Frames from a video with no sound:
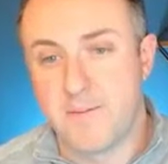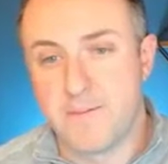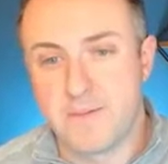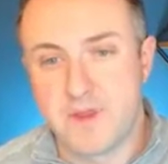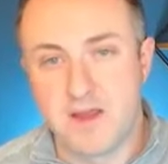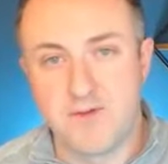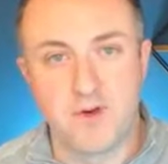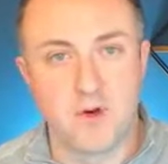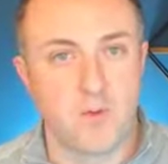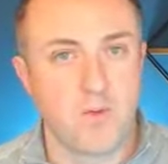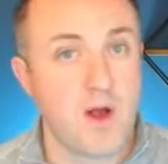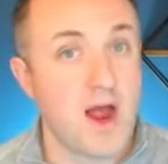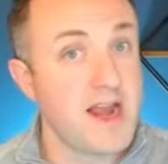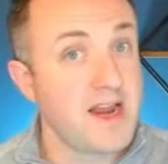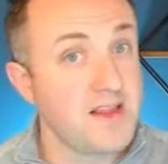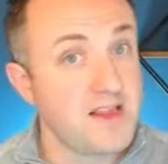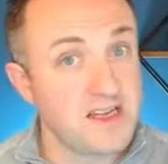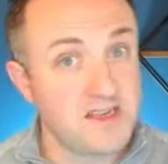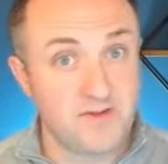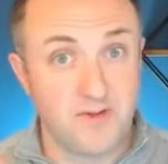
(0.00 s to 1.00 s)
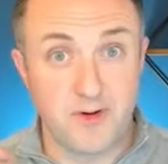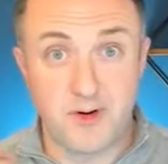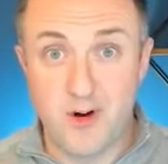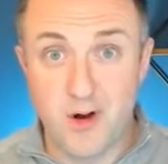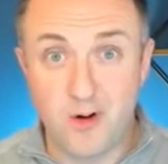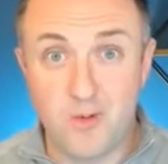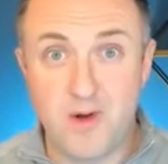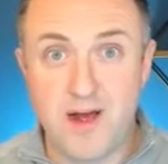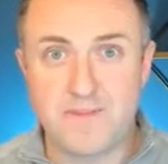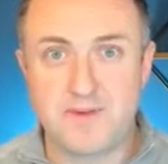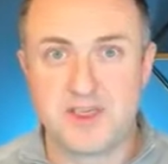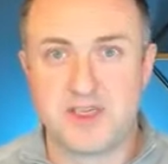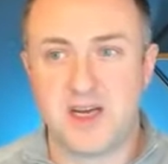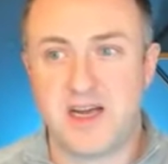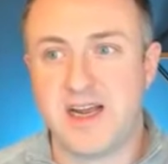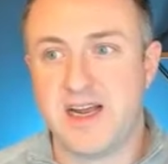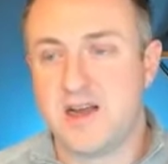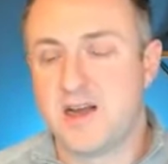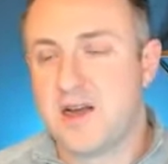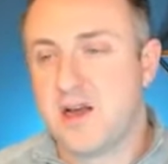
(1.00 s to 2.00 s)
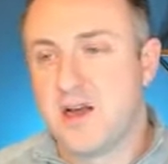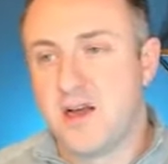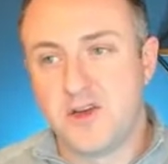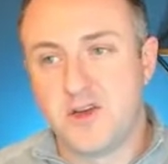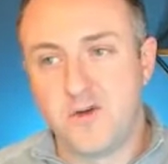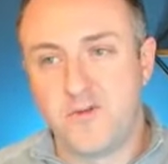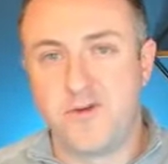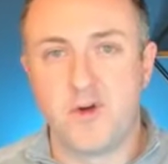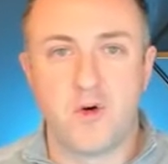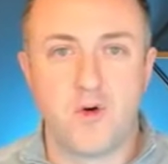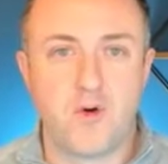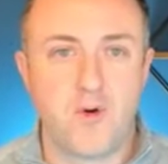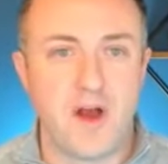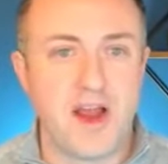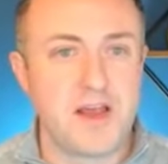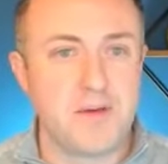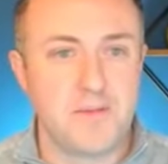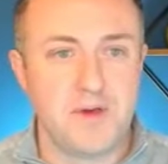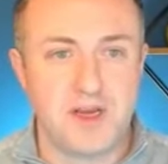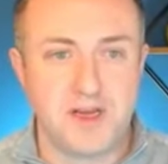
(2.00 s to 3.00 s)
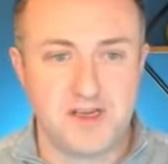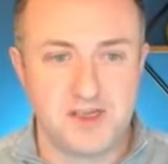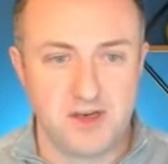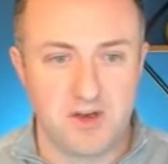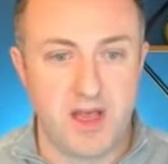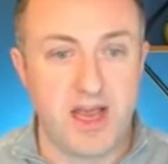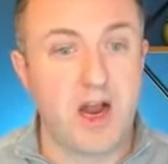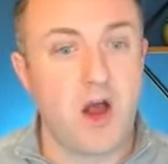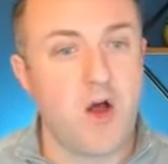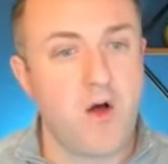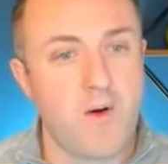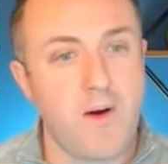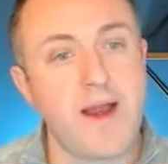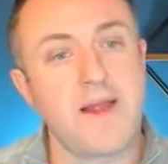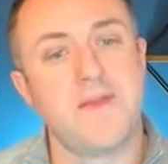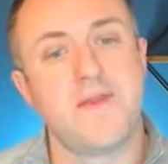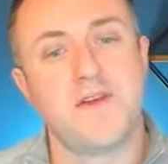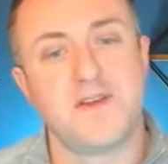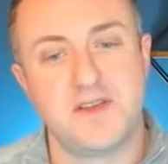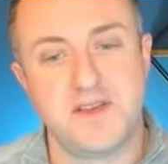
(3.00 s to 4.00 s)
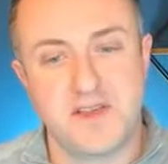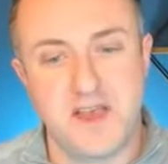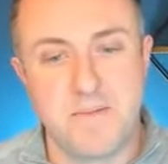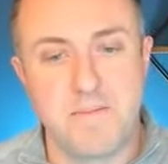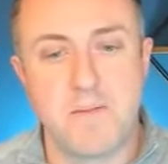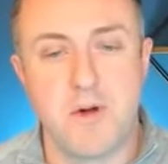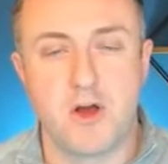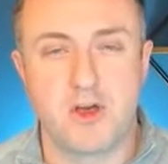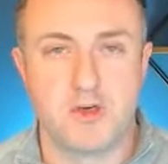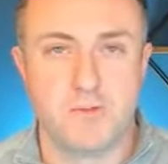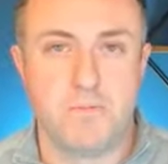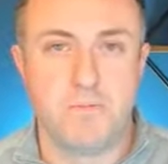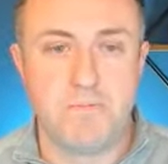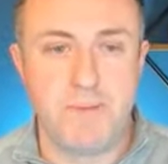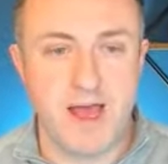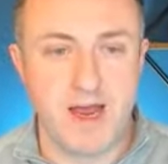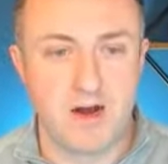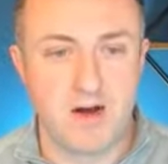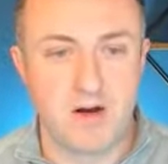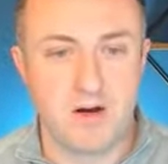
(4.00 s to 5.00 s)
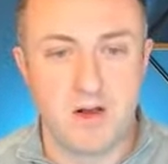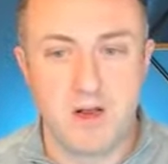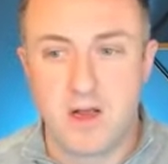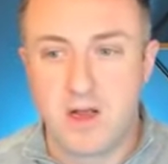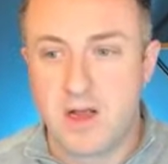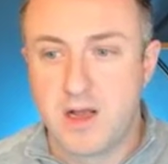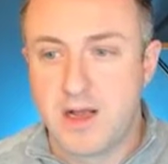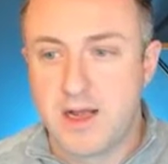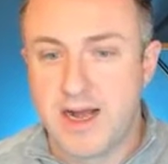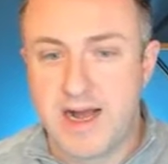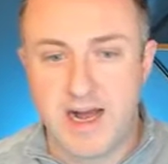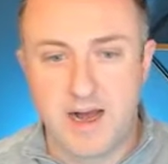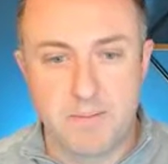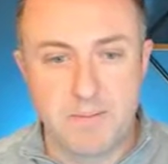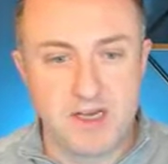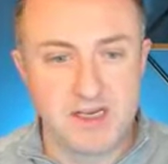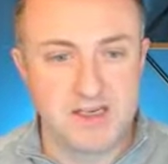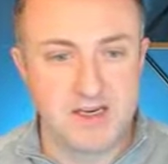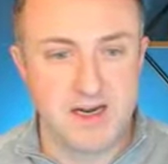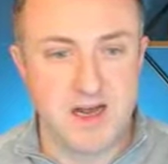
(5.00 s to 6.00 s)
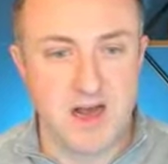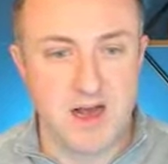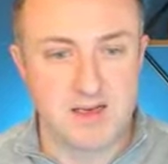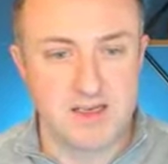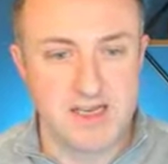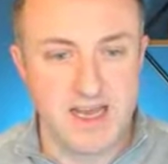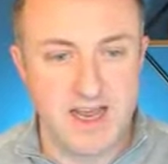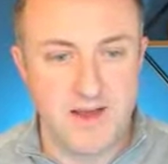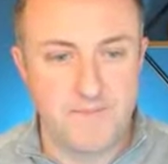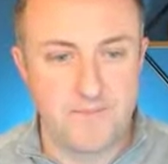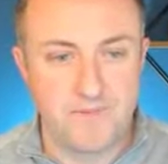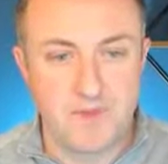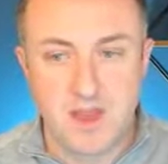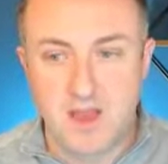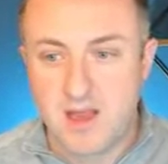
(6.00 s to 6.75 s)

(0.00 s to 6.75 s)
if you're writing this for your own website, you feel great because you're like, all right, this is a much better piece of content.